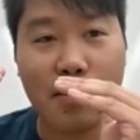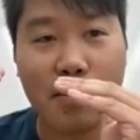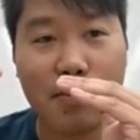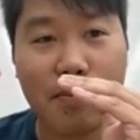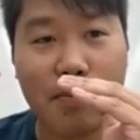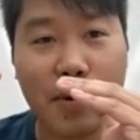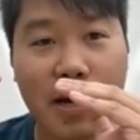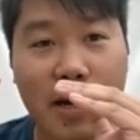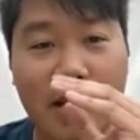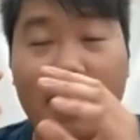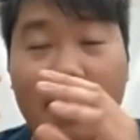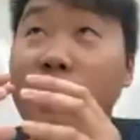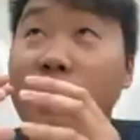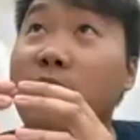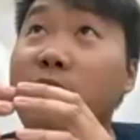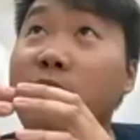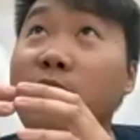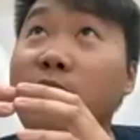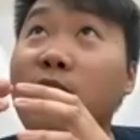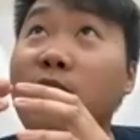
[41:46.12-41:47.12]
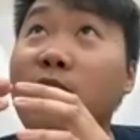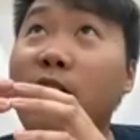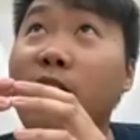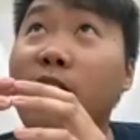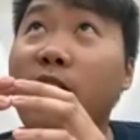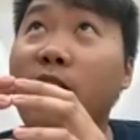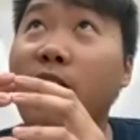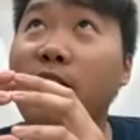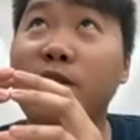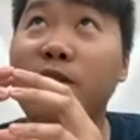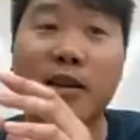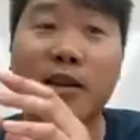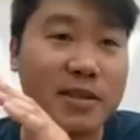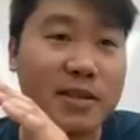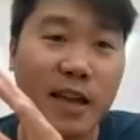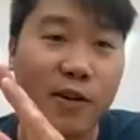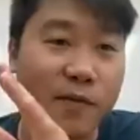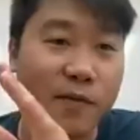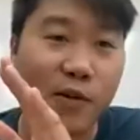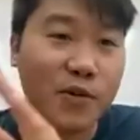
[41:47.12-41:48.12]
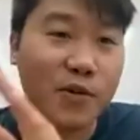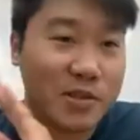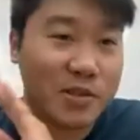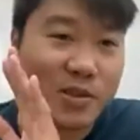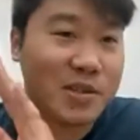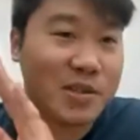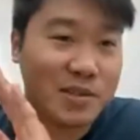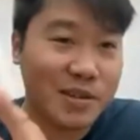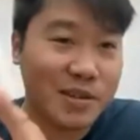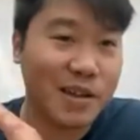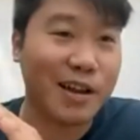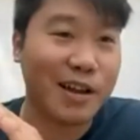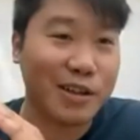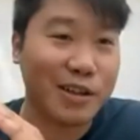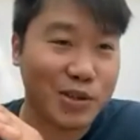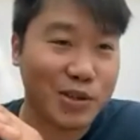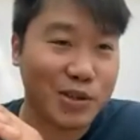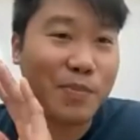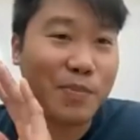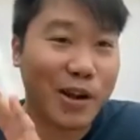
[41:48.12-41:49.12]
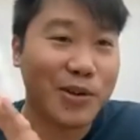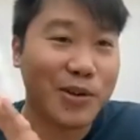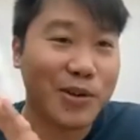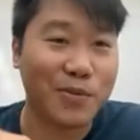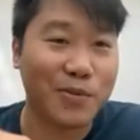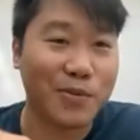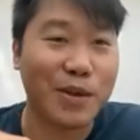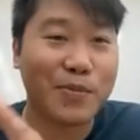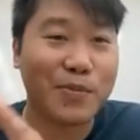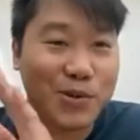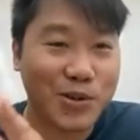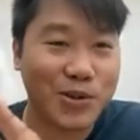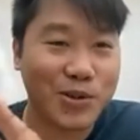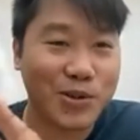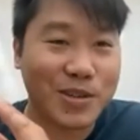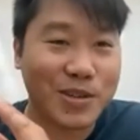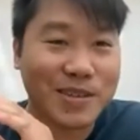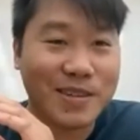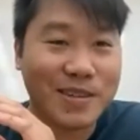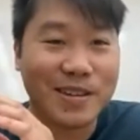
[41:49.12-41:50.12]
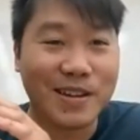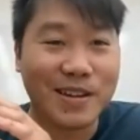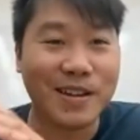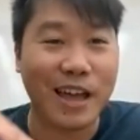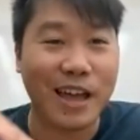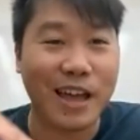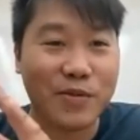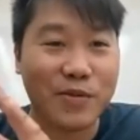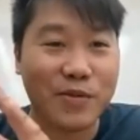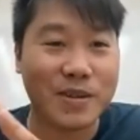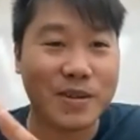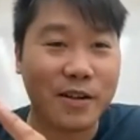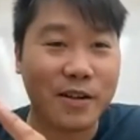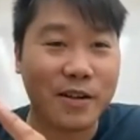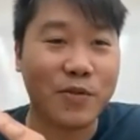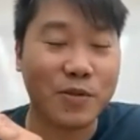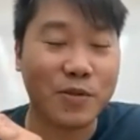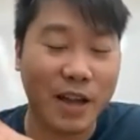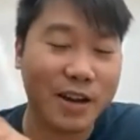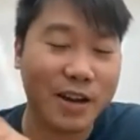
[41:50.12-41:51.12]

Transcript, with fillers: But uh, I think cyclefold is just uh, just better. So people should just aim for cyclefold.